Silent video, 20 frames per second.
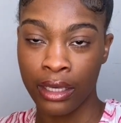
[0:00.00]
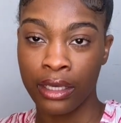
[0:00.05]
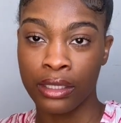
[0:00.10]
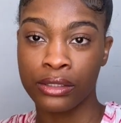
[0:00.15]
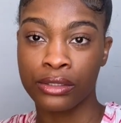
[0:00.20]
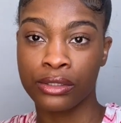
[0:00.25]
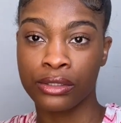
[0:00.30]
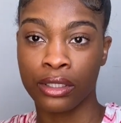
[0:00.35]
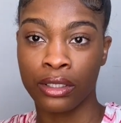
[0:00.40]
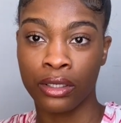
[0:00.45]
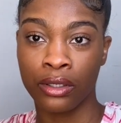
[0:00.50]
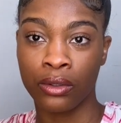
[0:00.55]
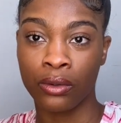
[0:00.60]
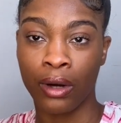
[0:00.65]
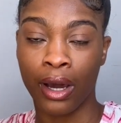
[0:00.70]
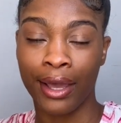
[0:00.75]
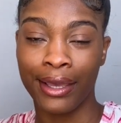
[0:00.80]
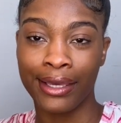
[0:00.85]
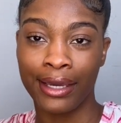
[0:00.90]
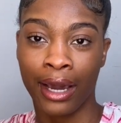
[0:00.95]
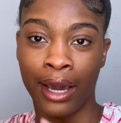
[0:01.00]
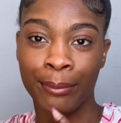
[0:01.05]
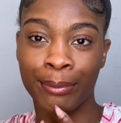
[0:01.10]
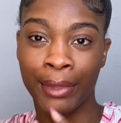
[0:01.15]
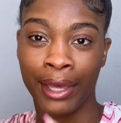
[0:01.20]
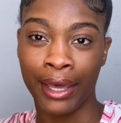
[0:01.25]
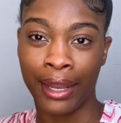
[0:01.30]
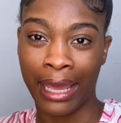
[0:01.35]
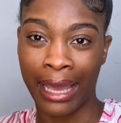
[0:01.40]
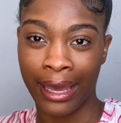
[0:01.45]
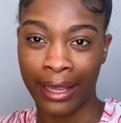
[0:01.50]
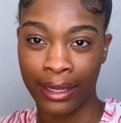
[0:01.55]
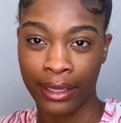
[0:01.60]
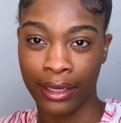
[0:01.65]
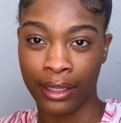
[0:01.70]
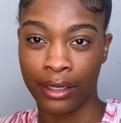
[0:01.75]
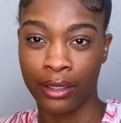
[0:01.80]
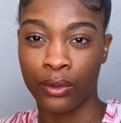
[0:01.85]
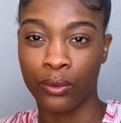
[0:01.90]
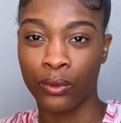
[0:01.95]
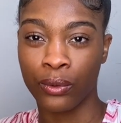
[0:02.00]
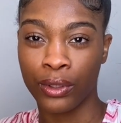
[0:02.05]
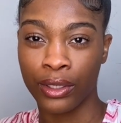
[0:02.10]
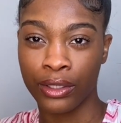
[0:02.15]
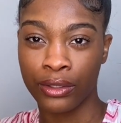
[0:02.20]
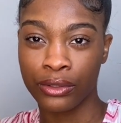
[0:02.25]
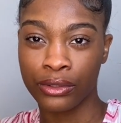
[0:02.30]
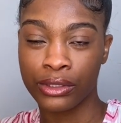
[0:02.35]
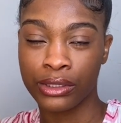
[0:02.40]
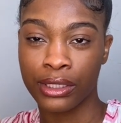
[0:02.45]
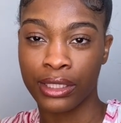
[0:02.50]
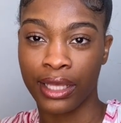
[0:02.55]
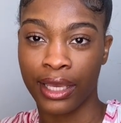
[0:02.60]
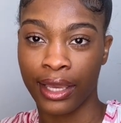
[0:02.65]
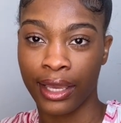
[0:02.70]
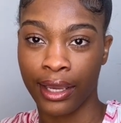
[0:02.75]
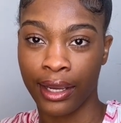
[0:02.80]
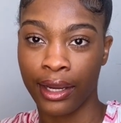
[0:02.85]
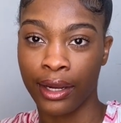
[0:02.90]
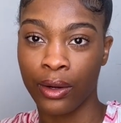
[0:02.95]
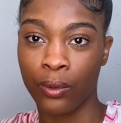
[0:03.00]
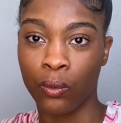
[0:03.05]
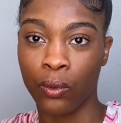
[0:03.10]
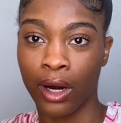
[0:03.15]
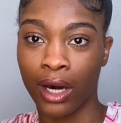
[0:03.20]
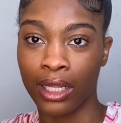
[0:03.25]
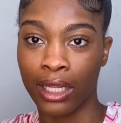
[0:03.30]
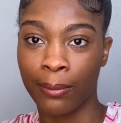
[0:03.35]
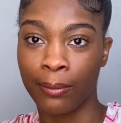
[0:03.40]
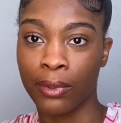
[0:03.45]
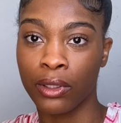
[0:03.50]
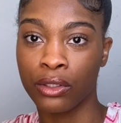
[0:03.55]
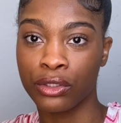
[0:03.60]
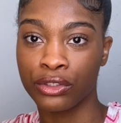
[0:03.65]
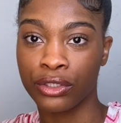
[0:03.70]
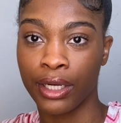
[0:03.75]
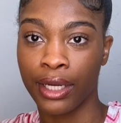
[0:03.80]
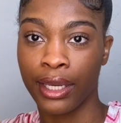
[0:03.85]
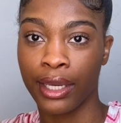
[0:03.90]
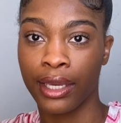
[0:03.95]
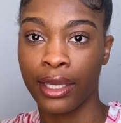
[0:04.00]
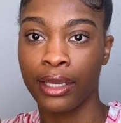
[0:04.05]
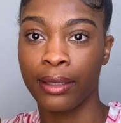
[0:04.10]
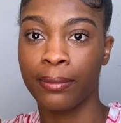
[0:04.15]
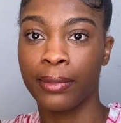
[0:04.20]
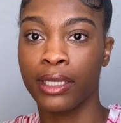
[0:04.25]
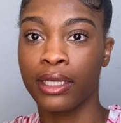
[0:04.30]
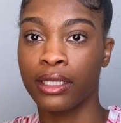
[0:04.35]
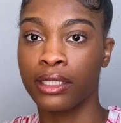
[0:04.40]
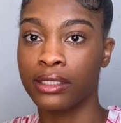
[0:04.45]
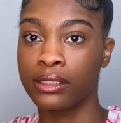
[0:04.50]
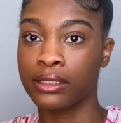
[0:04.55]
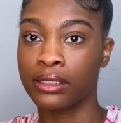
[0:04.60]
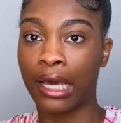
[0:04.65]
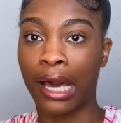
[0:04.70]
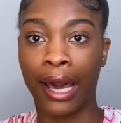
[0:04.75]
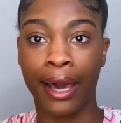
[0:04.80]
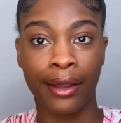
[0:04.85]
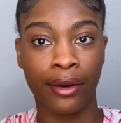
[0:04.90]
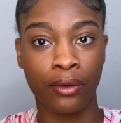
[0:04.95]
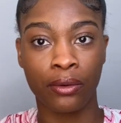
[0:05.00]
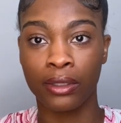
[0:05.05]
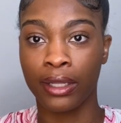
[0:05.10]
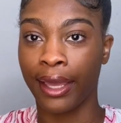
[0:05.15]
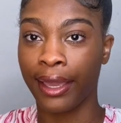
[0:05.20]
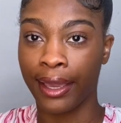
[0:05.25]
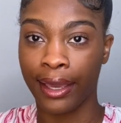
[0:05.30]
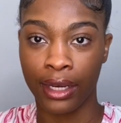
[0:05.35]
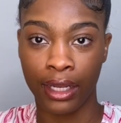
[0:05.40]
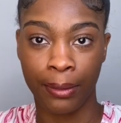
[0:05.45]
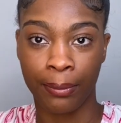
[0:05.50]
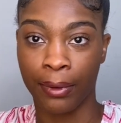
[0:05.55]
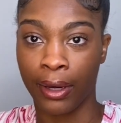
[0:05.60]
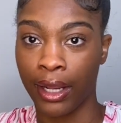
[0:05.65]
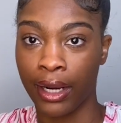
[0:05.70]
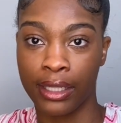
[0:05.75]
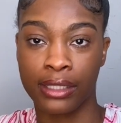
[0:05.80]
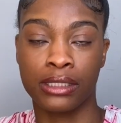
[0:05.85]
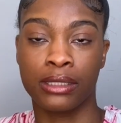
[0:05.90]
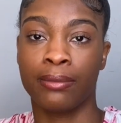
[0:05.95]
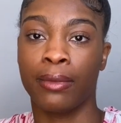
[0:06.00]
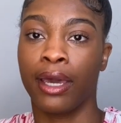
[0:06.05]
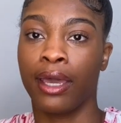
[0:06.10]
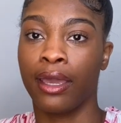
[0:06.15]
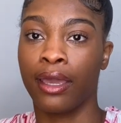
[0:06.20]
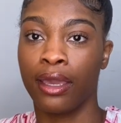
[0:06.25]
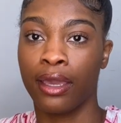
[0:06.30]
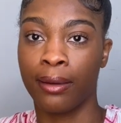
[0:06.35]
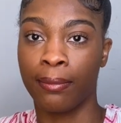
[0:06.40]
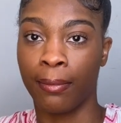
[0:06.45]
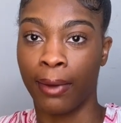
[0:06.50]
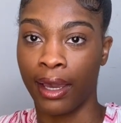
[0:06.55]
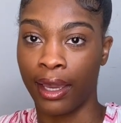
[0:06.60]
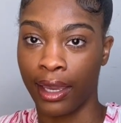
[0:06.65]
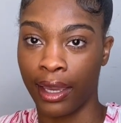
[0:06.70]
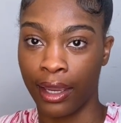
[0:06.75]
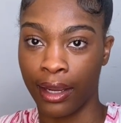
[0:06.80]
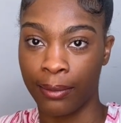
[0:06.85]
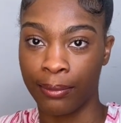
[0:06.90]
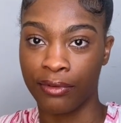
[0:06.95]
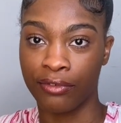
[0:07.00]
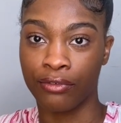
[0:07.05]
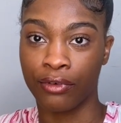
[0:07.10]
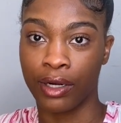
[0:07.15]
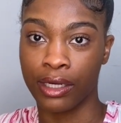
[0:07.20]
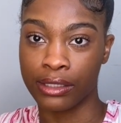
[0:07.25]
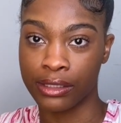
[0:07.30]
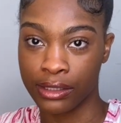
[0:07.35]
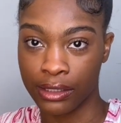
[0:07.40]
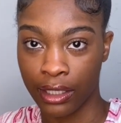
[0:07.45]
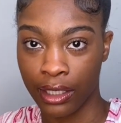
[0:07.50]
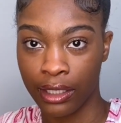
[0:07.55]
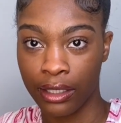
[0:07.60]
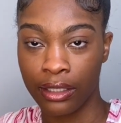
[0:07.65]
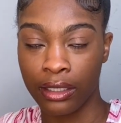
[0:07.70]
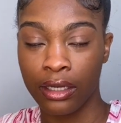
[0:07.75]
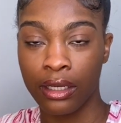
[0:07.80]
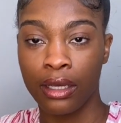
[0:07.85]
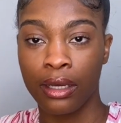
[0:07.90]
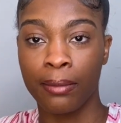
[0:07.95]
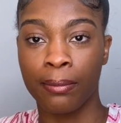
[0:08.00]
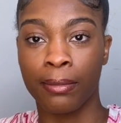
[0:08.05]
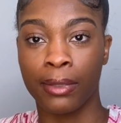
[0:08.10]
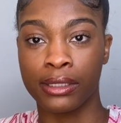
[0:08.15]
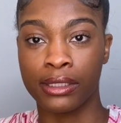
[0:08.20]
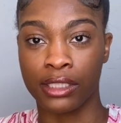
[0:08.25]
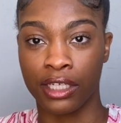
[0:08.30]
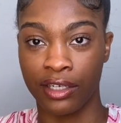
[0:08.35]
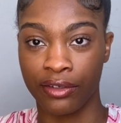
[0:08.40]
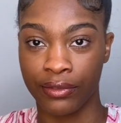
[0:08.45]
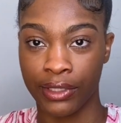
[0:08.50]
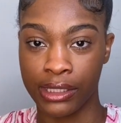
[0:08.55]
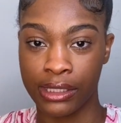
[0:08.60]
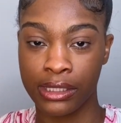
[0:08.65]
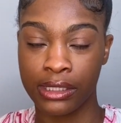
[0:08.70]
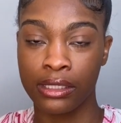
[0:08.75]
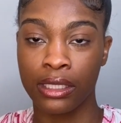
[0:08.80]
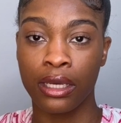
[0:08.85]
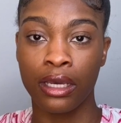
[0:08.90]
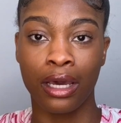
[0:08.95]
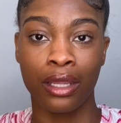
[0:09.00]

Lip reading: So I'm not adding any oil to the hair while I'm blow drying it because I don't like any product in my hair before I start my service.